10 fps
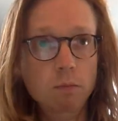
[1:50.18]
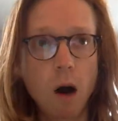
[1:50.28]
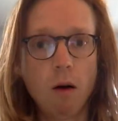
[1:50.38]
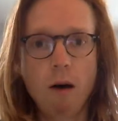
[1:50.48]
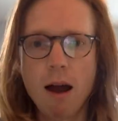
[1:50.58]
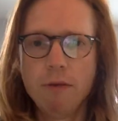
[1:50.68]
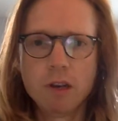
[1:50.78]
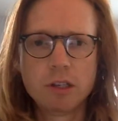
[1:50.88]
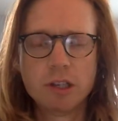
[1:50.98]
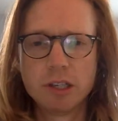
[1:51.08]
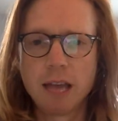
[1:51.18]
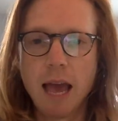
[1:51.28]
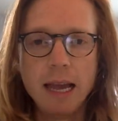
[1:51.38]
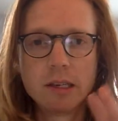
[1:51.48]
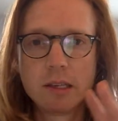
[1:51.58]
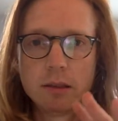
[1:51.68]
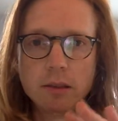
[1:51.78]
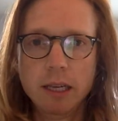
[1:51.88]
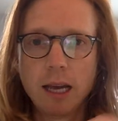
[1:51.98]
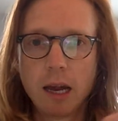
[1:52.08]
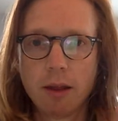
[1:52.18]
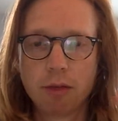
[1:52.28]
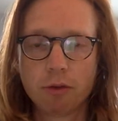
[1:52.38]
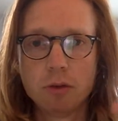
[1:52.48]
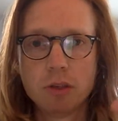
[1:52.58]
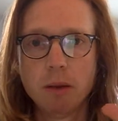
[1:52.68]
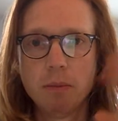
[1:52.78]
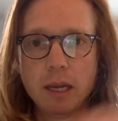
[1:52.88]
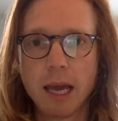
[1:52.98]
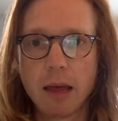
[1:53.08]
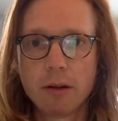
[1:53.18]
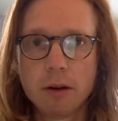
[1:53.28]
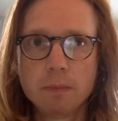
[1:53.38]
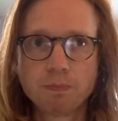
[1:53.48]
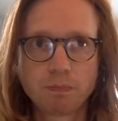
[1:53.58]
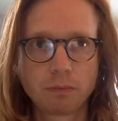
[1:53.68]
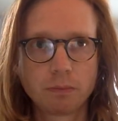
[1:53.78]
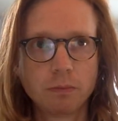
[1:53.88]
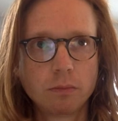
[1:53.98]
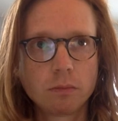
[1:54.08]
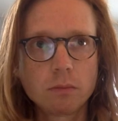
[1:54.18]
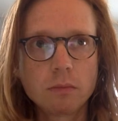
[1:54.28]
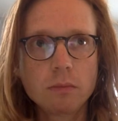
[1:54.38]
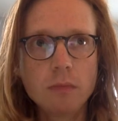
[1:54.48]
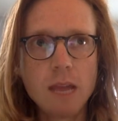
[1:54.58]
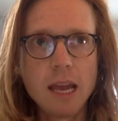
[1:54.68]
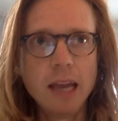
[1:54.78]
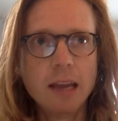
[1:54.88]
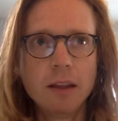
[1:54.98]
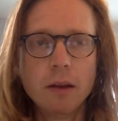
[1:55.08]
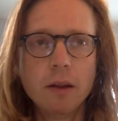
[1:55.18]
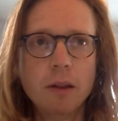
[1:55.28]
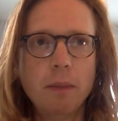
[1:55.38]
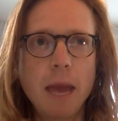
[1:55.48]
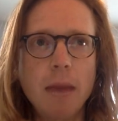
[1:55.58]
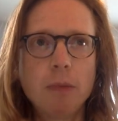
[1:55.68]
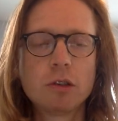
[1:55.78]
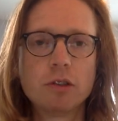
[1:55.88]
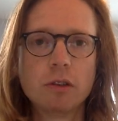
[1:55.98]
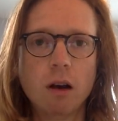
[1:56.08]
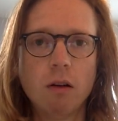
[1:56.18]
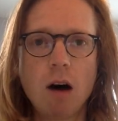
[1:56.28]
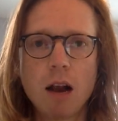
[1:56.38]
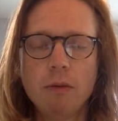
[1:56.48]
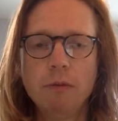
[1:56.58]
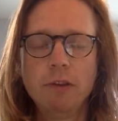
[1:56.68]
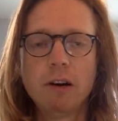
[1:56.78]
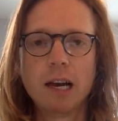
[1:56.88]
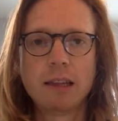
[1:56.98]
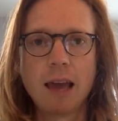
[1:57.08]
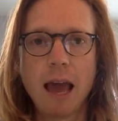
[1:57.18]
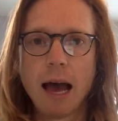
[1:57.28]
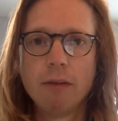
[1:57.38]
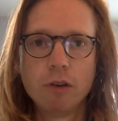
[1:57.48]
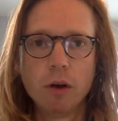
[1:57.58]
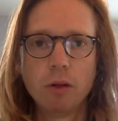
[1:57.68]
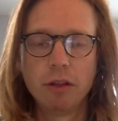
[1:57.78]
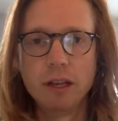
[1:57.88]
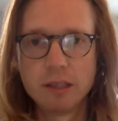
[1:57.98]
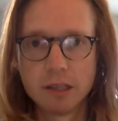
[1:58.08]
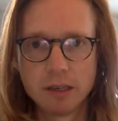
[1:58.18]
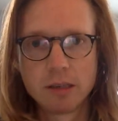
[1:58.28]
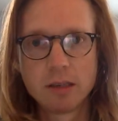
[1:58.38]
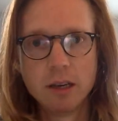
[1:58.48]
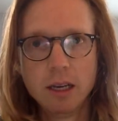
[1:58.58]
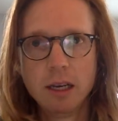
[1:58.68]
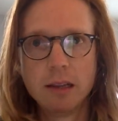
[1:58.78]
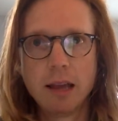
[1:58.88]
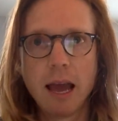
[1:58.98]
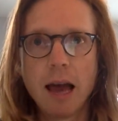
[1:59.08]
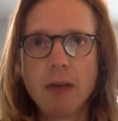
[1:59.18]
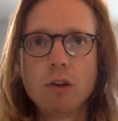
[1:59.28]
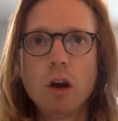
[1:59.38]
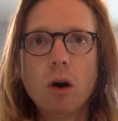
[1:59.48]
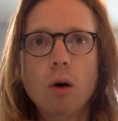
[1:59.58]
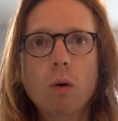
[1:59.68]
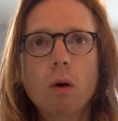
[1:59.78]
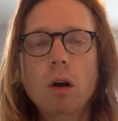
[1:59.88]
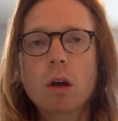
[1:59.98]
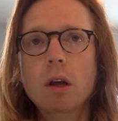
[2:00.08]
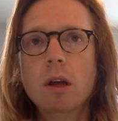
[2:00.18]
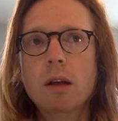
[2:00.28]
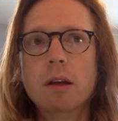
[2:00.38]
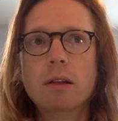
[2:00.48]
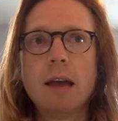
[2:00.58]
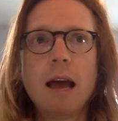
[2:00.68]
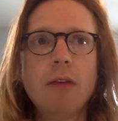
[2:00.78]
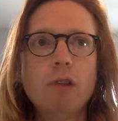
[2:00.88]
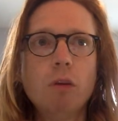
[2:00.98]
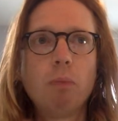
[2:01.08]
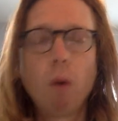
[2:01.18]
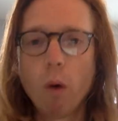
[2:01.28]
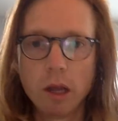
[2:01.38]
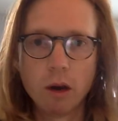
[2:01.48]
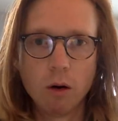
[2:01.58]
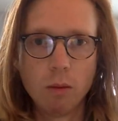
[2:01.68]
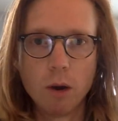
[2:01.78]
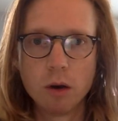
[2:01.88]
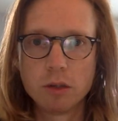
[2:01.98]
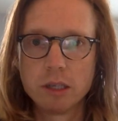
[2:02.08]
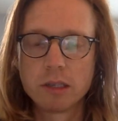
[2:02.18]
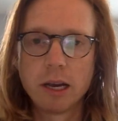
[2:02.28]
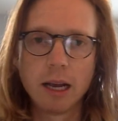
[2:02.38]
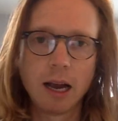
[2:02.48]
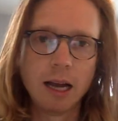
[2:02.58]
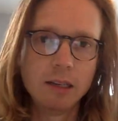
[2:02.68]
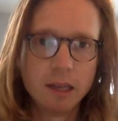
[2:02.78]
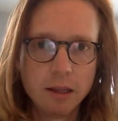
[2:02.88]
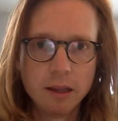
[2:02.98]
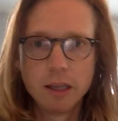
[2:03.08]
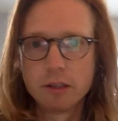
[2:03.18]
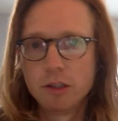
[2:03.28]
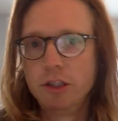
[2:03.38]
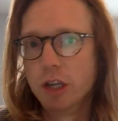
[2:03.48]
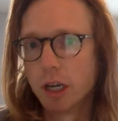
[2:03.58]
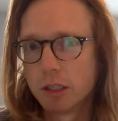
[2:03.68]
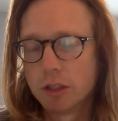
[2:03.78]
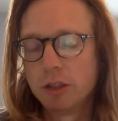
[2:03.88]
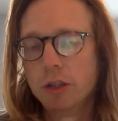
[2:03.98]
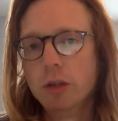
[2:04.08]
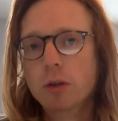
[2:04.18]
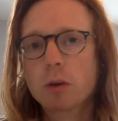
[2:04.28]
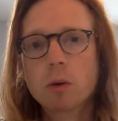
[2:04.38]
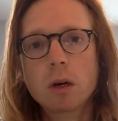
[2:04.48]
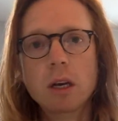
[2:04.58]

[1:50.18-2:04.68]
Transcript: a lot of us just hastily kind of threw something together, and the papers, a lot of them feel like they have no thesis. They have no point almost. It's like, I did this just to